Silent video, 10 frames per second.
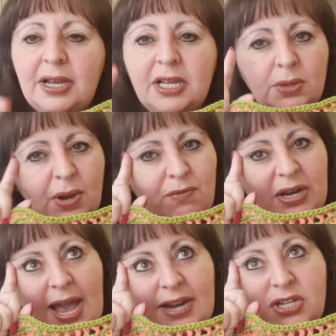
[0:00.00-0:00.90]
So I
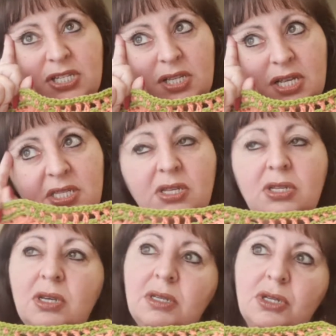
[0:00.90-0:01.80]
really had to just listen.
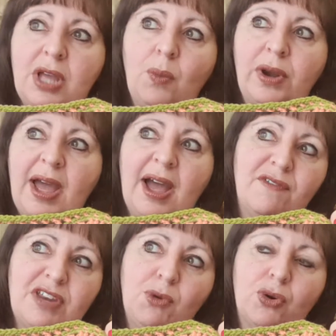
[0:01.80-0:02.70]
Do they want a
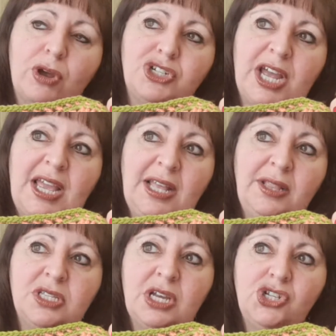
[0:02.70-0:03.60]
half double crochet in
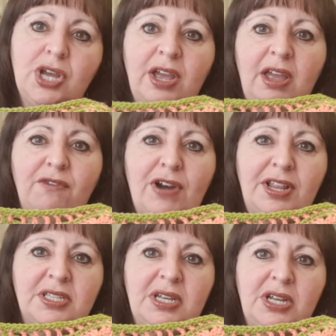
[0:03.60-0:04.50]
the stitch, in front
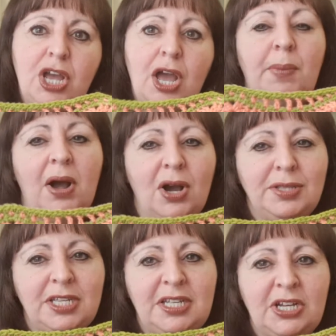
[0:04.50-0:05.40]
of the stitch,
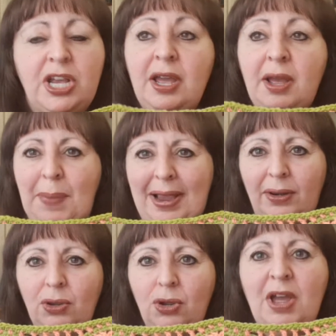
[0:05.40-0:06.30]
behind the stitch,
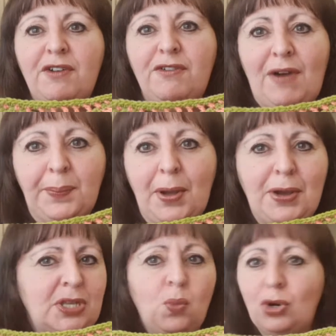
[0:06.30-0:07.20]
back loop, front
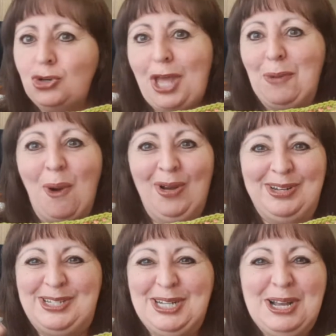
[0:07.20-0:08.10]
post? What do they
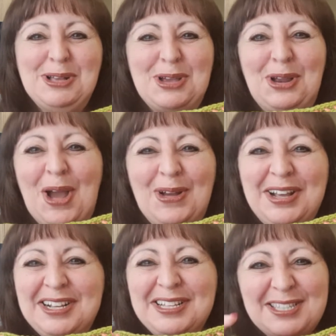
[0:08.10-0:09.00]
want?
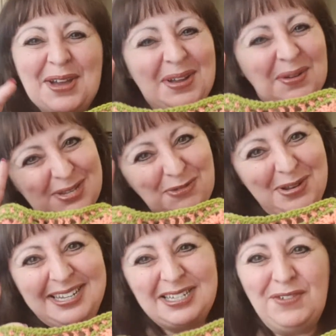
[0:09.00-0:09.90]
So it was
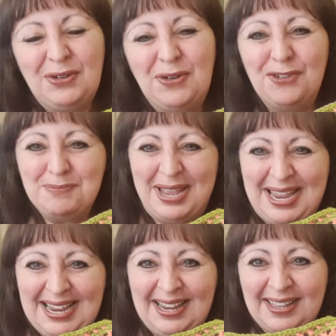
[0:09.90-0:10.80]
really difficult for
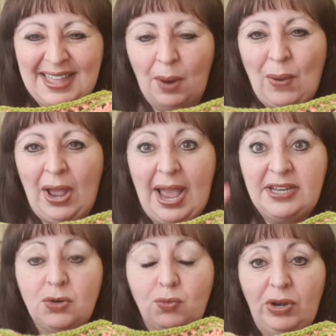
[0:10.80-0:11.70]
me that way. I
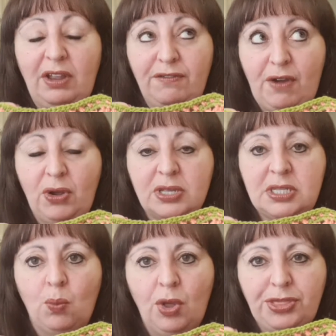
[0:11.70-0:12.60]
had to really focus
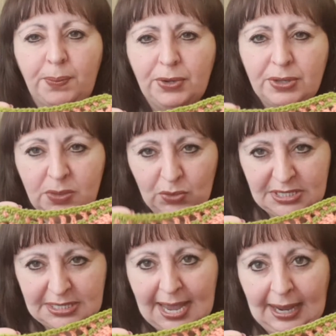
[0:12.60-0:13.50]
on what the person was
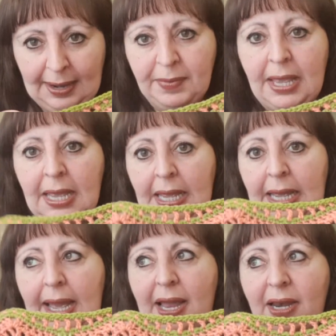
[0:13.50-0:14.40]
saying.
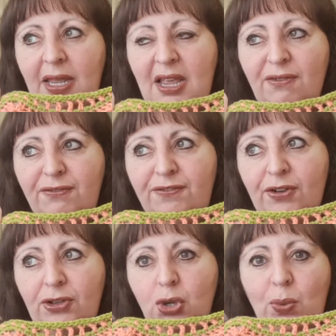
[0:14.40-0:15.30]
And if
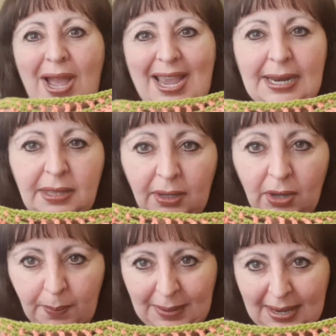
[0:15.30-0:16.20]
you are anything
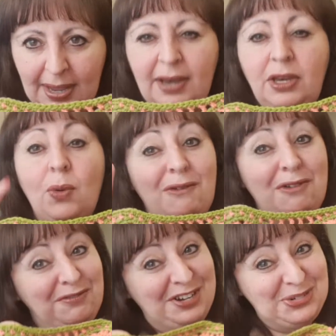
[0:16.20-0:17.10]
like me and you are
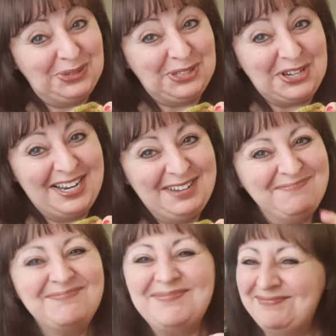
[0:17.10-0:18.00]
a visual learner,
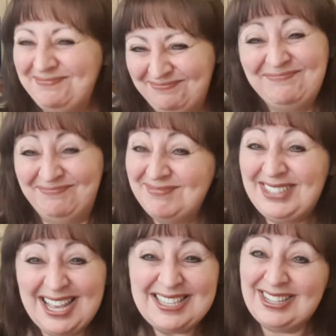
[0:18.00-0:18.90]

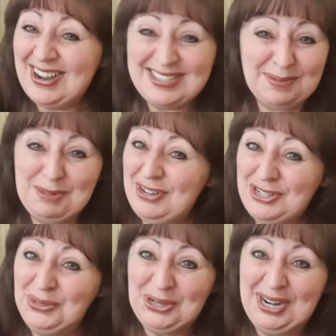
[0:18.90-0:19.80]
yes, guys, I'm a
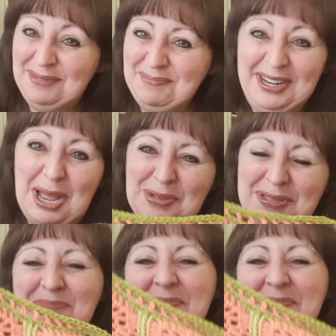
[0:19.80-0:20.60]
visual learner. It happens.